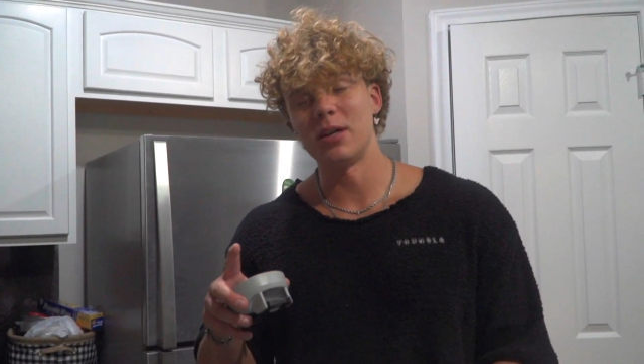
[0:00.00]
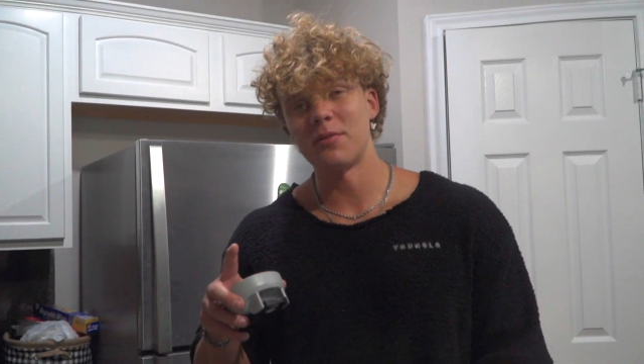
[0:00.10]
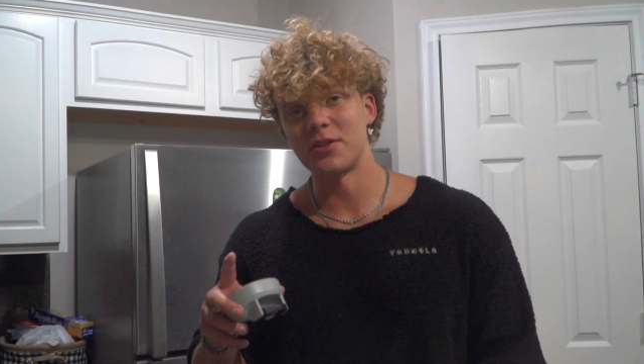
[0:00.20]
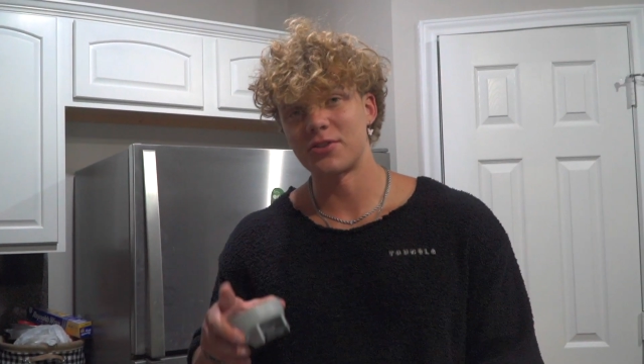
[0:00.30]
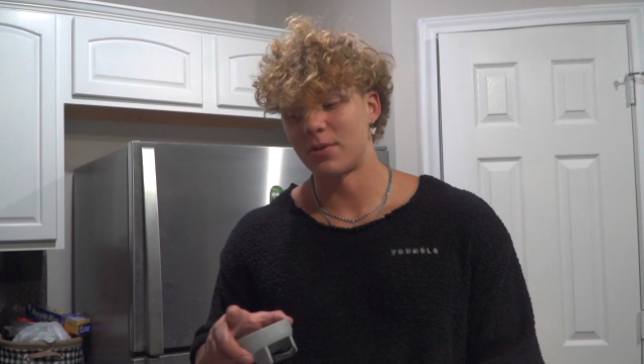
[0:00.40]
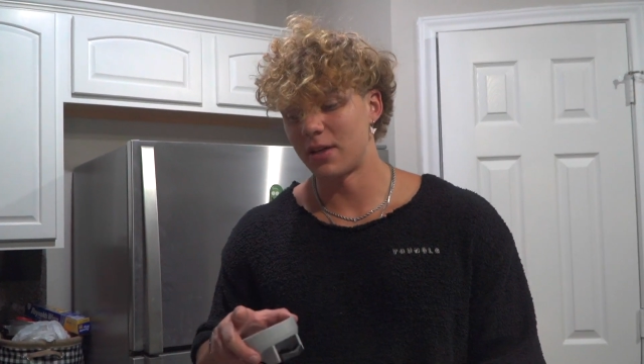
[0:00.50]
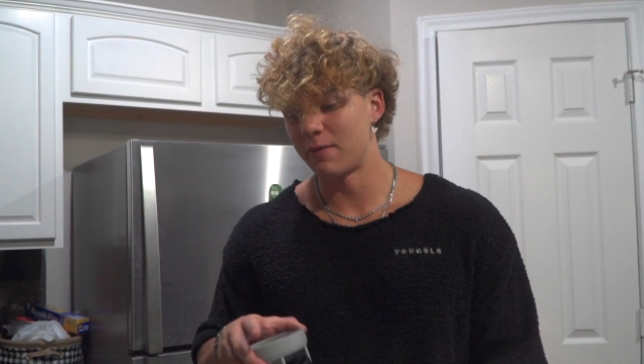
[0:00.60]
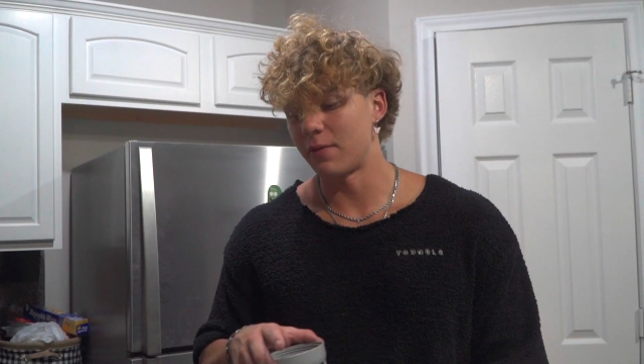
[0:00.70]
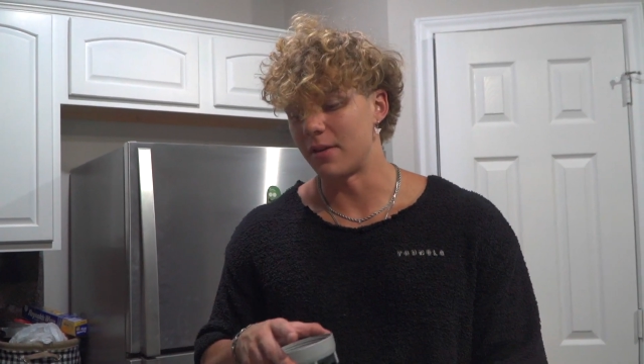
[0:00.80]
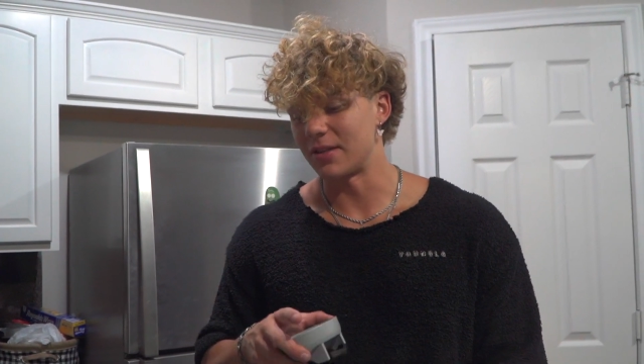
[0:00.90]
be on the
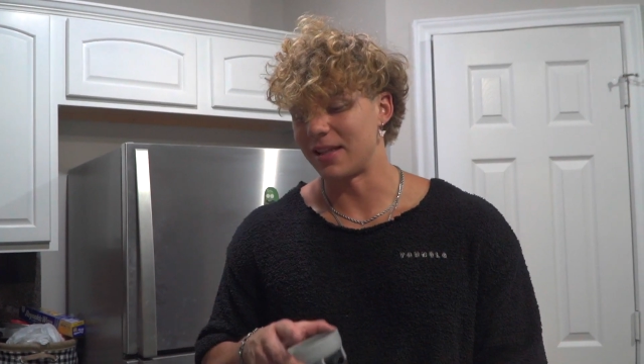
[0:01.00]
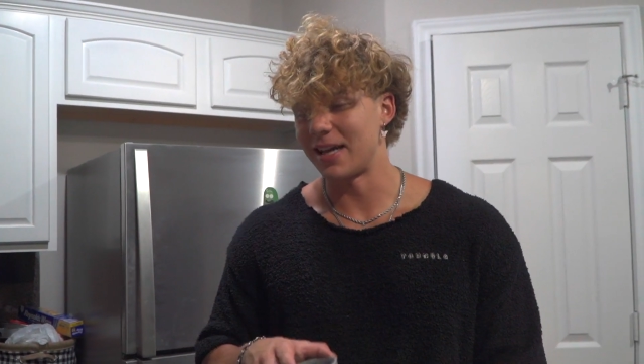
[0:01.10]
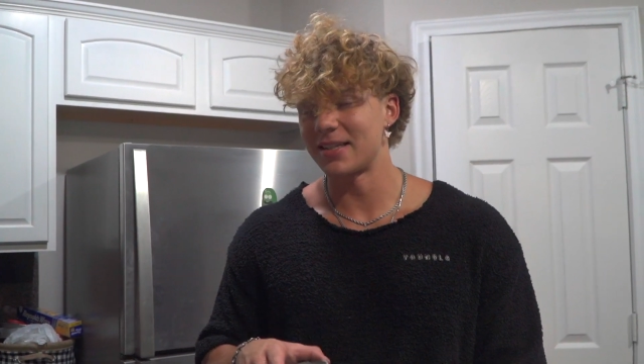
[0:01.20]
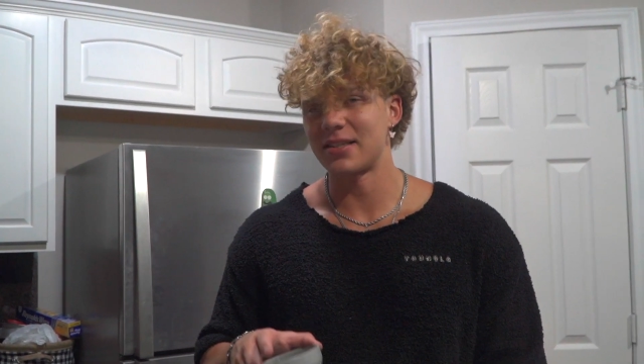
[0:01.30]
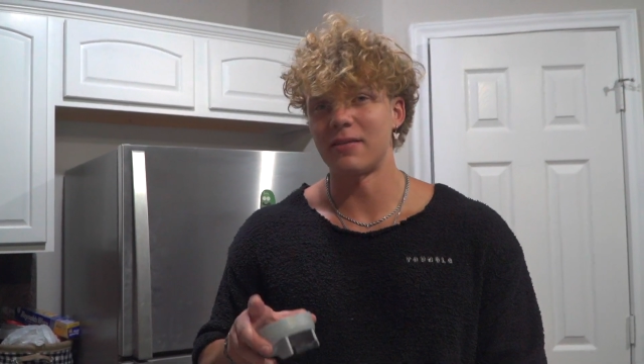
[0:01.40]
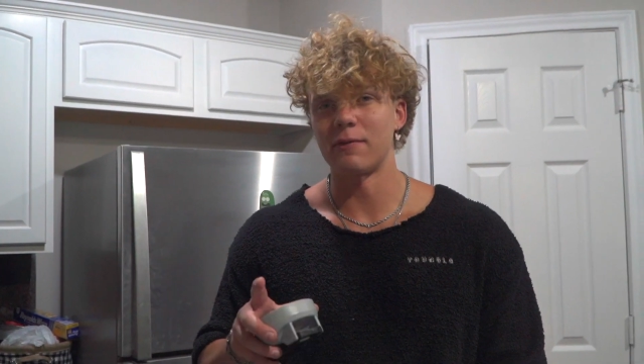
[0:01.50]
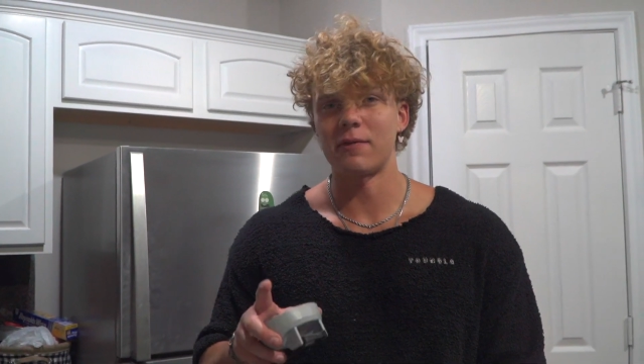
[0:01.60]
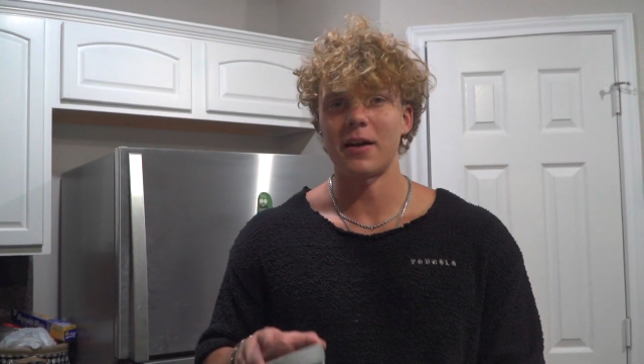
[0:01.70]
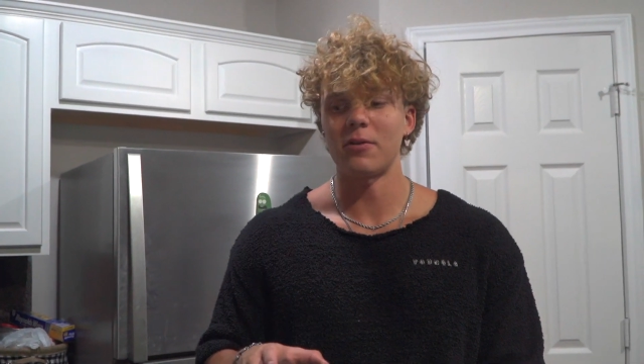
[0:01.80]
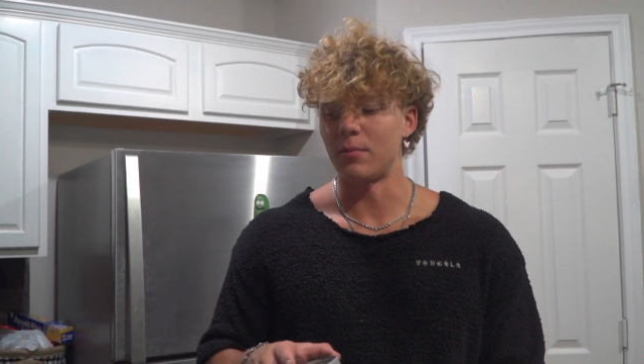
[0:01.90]
screen for this last and
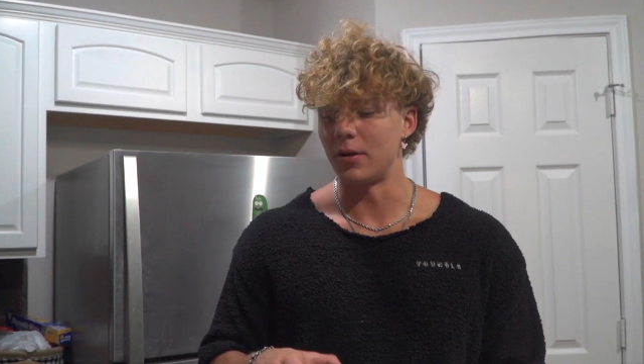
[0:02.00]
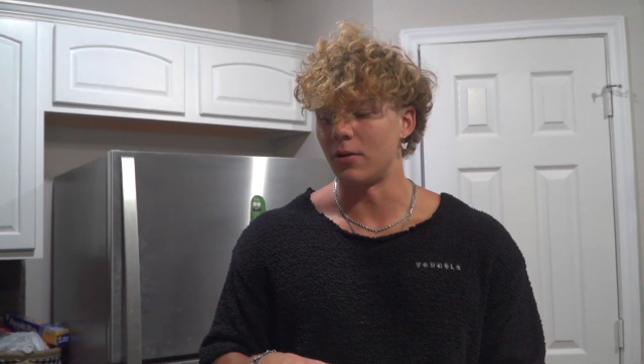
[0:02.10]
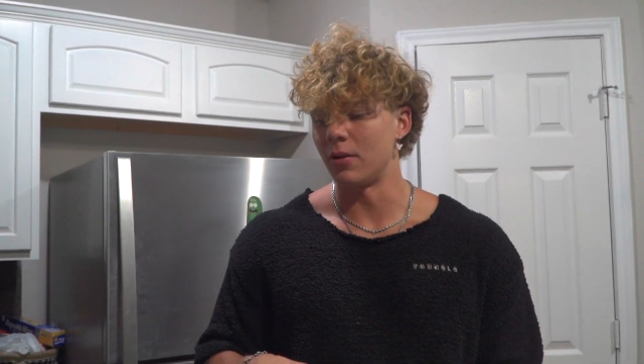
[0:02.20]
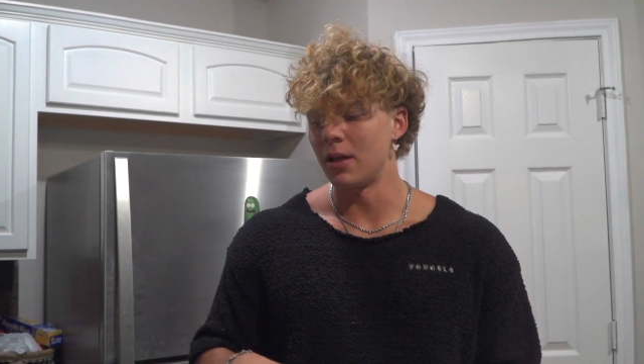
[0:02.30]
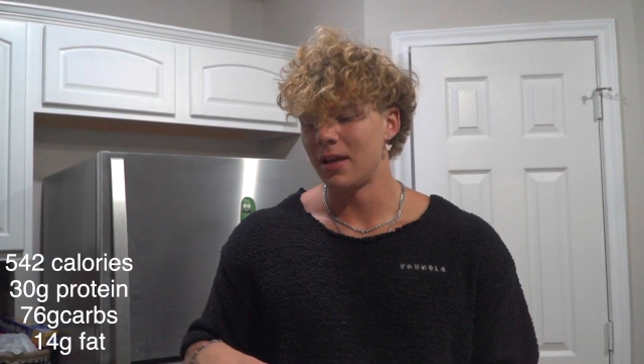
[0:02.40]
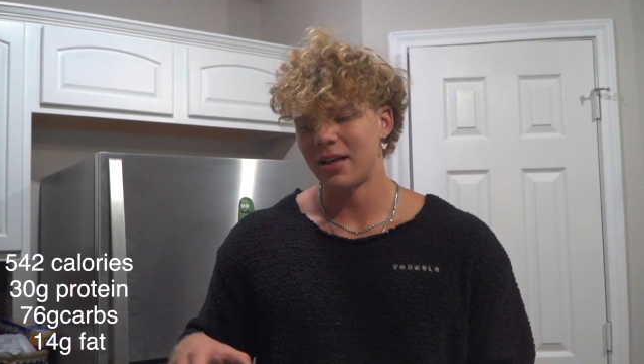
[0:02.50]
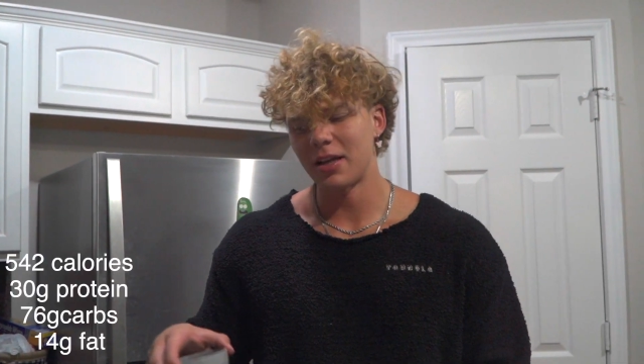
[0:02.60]
final meal.